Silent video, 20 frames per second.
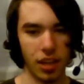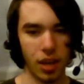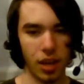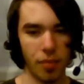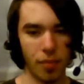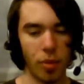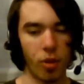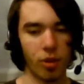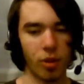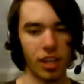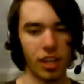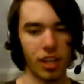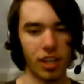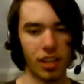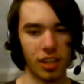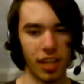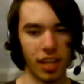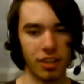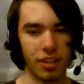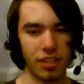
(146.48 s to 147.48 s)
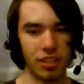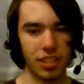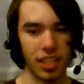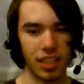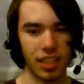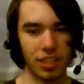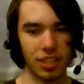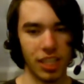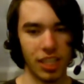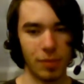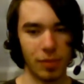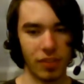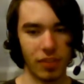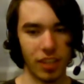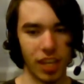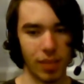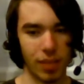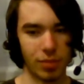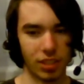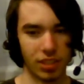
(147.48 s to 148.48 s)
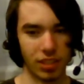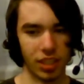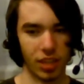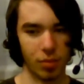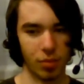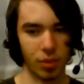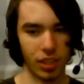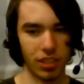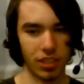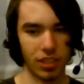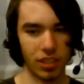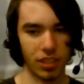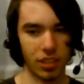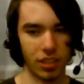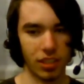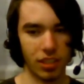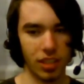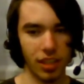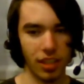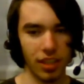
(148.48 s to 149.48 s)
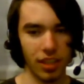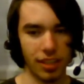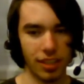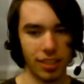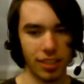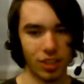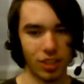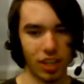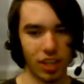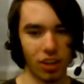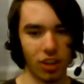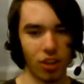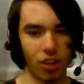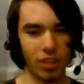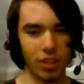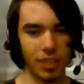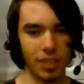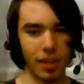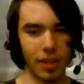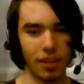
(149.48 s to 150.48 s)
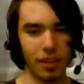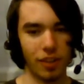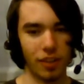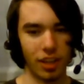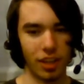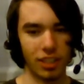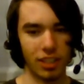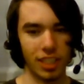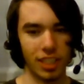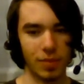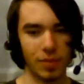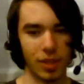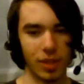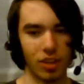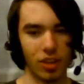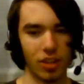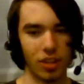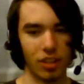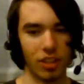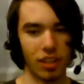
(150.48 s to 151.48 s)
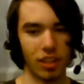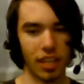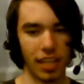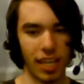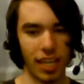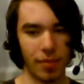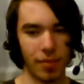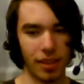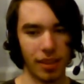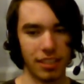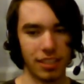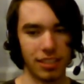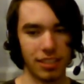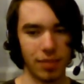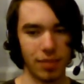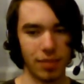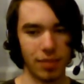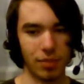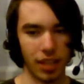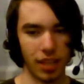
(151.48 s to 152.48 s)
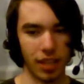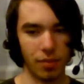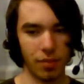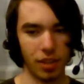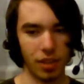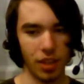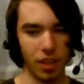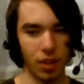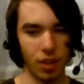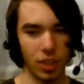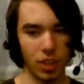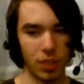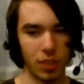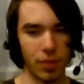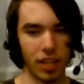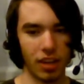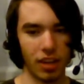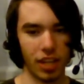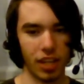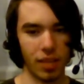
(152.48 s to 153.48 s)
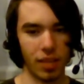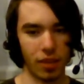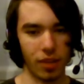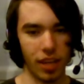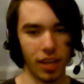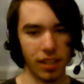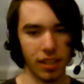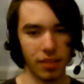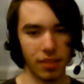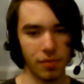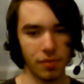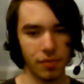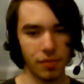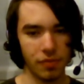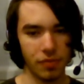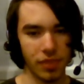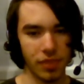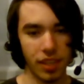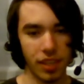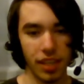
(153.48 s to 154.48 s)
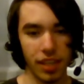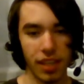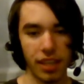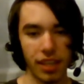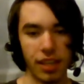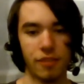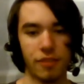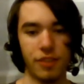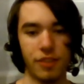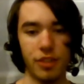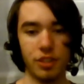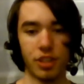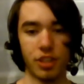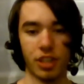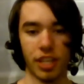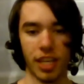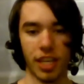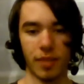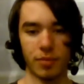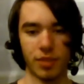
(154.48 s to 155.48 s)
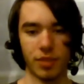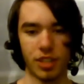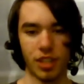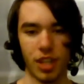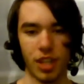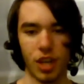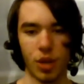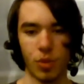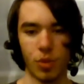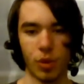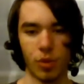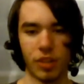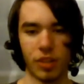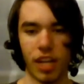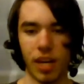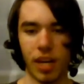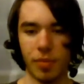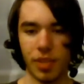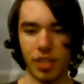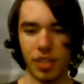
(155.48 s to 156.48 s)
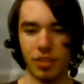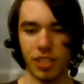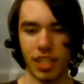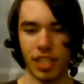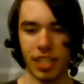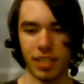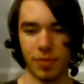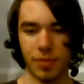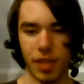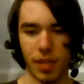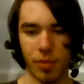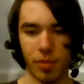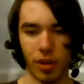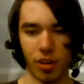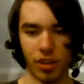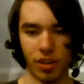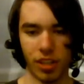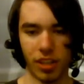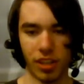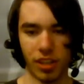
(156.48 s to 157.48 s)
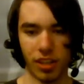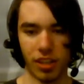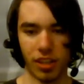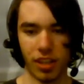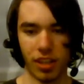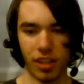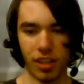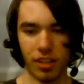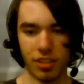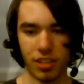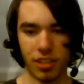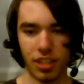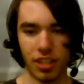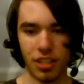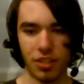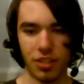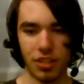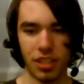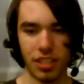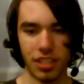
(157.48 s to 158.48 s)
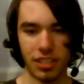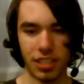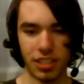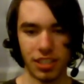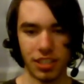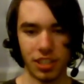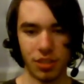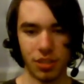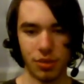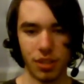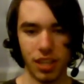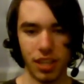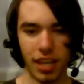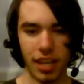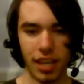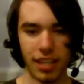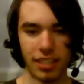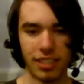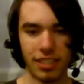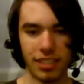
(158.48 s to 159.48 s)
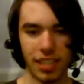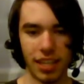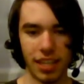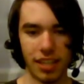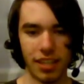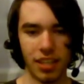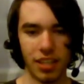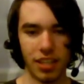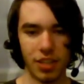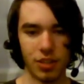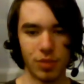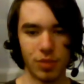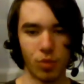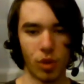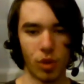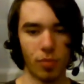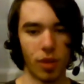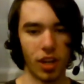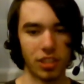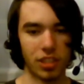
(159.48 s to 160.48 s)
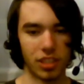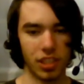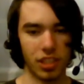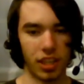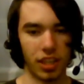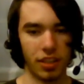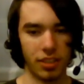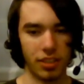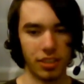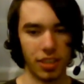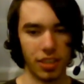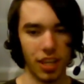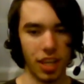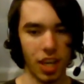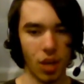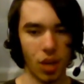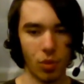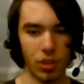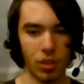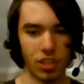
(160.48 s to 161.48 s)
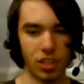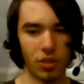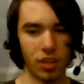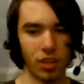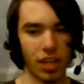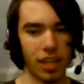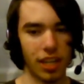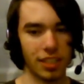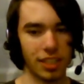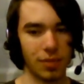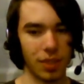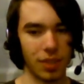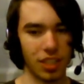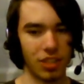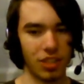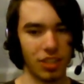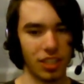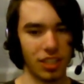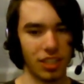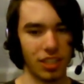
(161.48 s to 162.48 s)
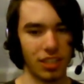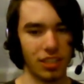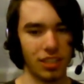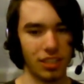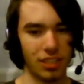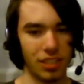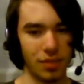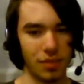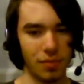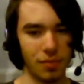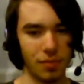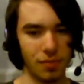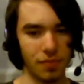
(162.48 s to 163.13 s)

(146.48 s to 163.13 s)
Polygon colliders take the shape of the objects they are placed on. This created a large amount of vertices being rendered in the game at the same time, which made our game lag. In future games, we will not be using as many polygon colliders due to this issue, and instead use more boxed colliders, which don't cause as much stress on the system.